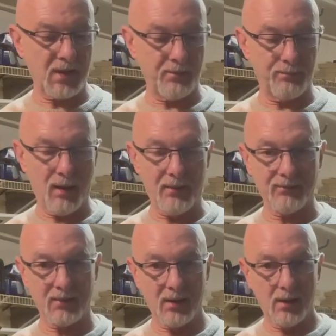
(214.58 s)
but
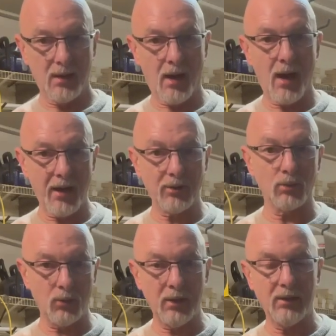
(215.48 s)
a higher
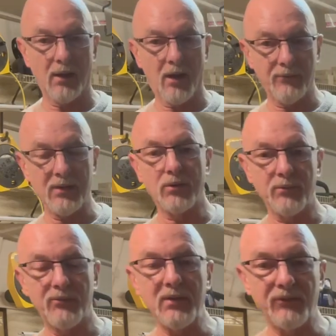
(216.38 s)
rate of it
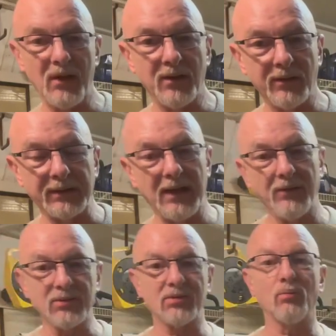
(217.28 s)
could be failing. Now
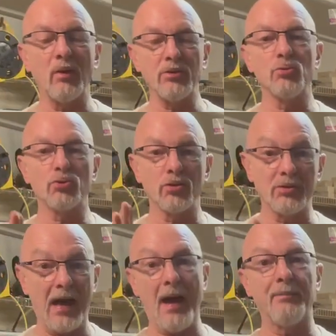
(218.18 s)
this is what you should
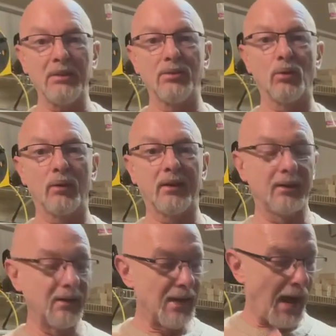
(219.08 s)
not be doing.
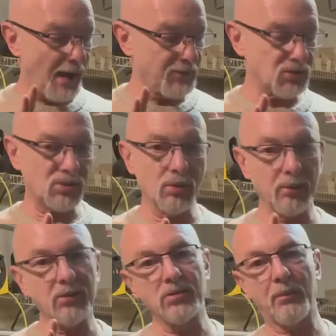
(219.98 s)
I'm just doing
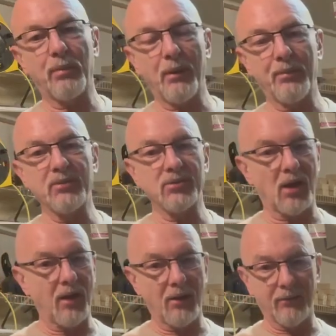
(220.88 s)
this in the purpose
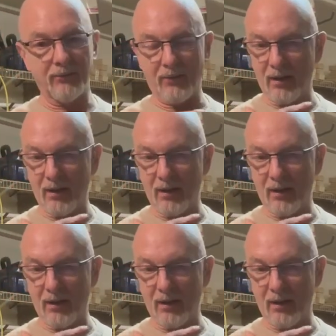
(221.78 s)
of